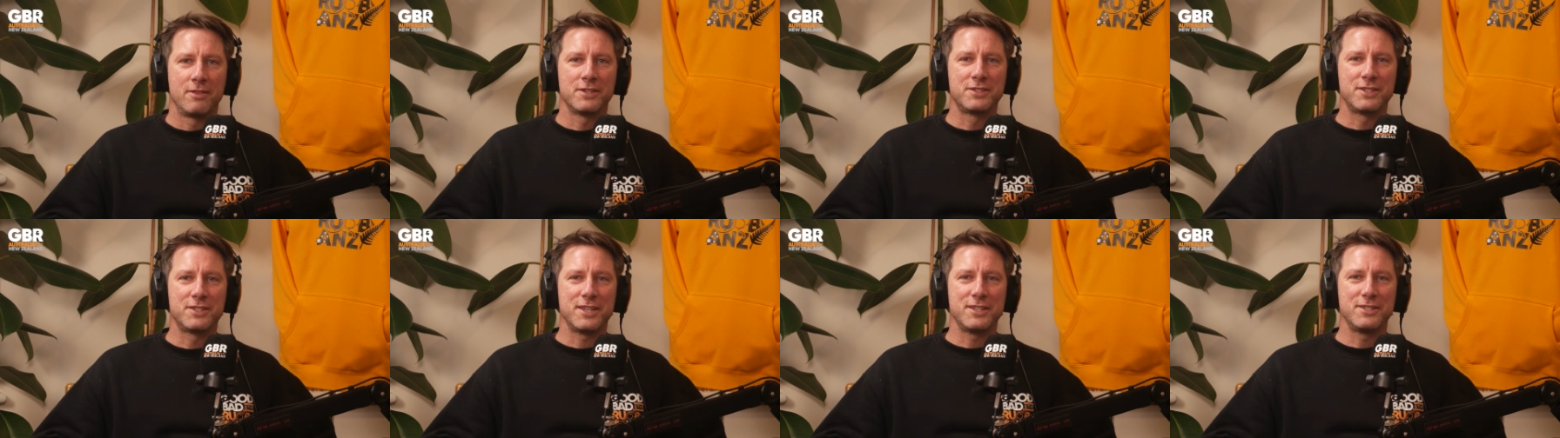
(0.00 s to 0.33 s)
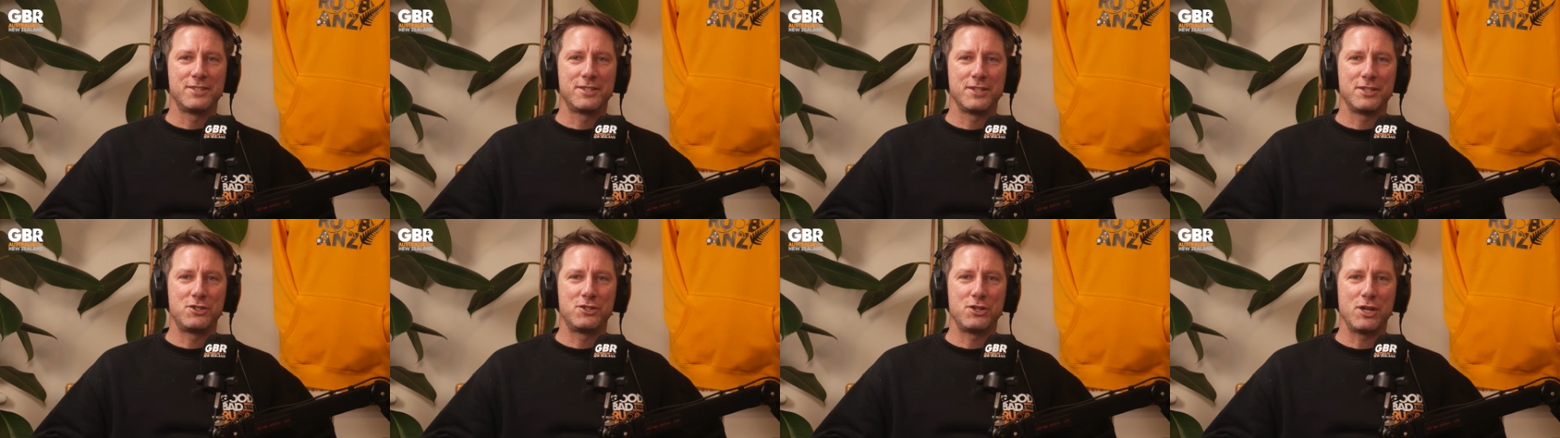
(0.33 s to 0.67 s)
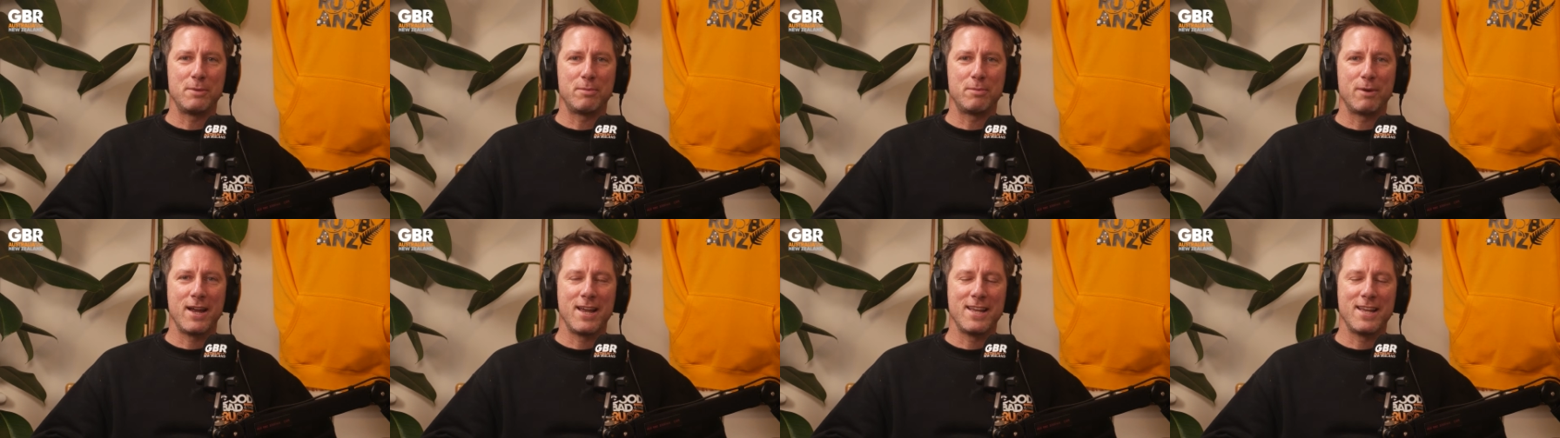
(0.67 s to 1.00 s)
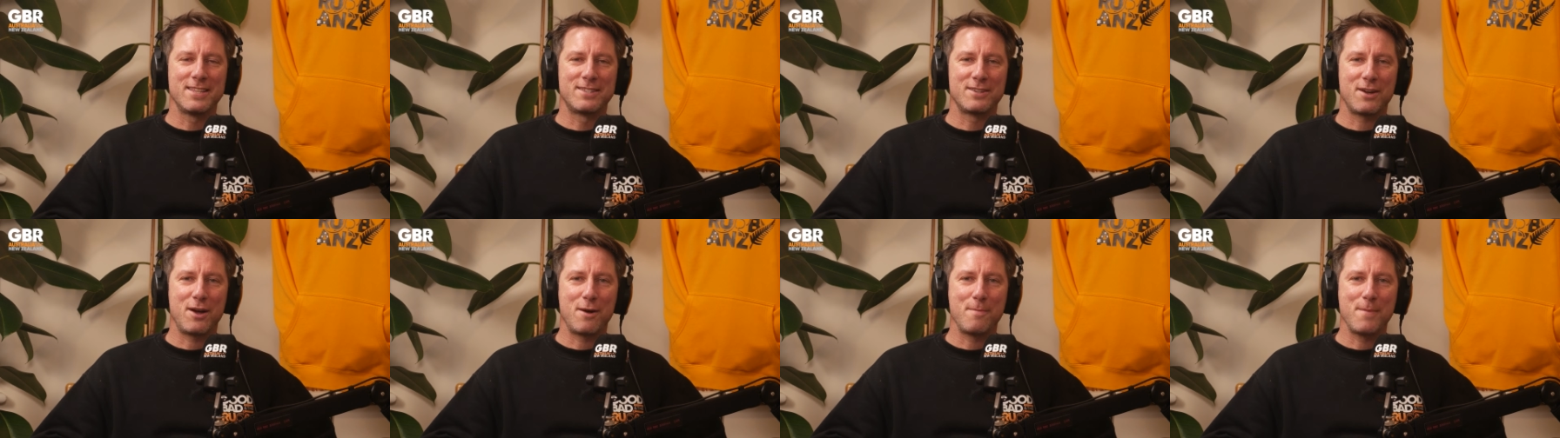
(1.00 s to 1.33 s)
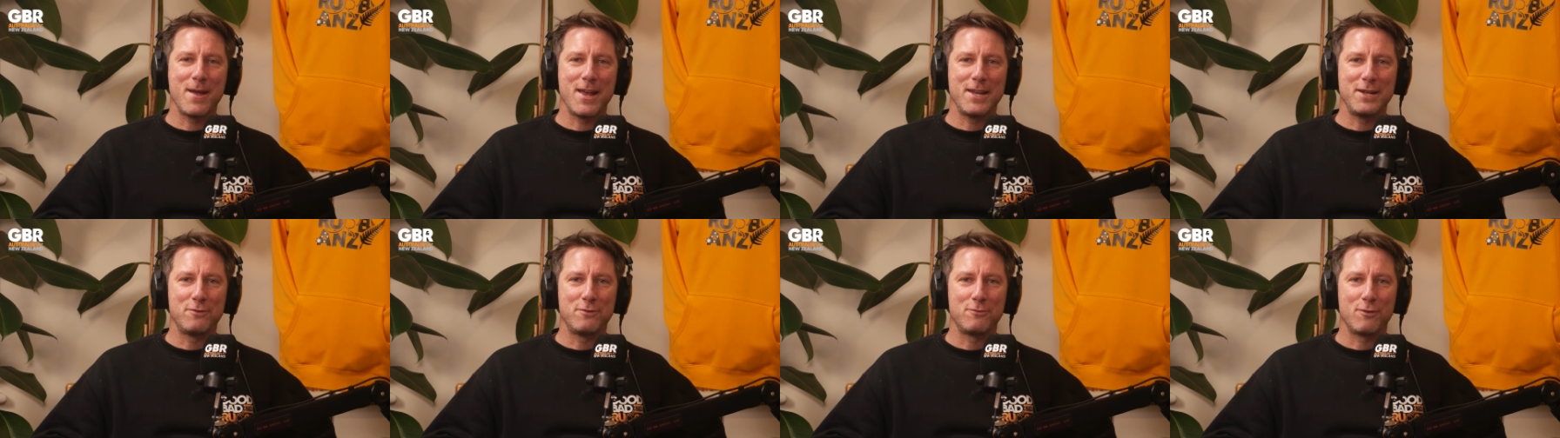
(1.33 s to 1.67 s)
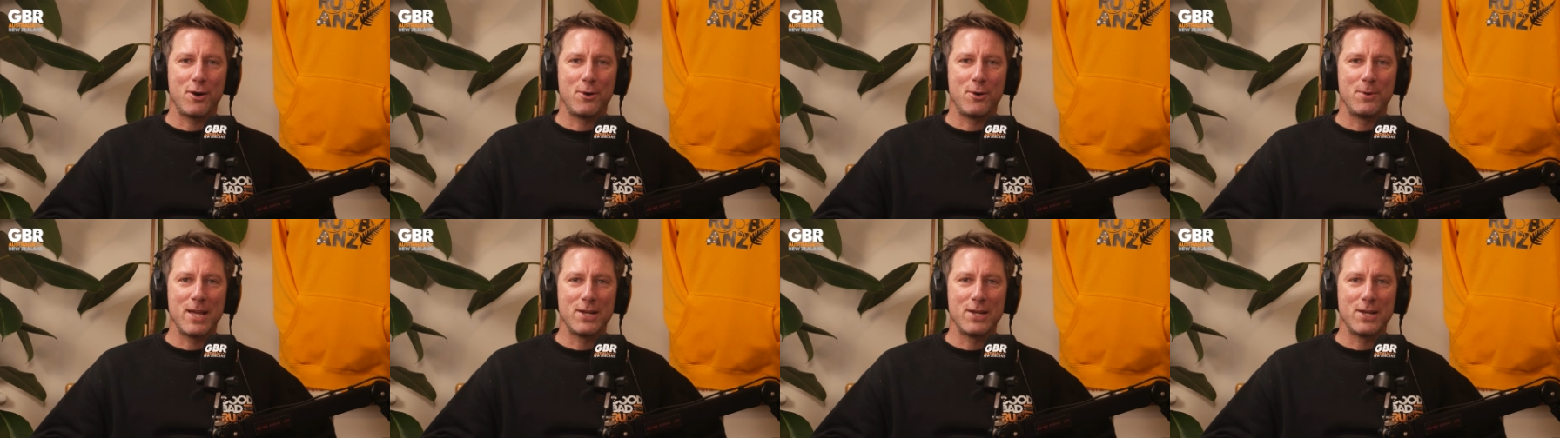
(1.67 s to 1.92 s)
This is G-Brands, I'm Andy Rowe,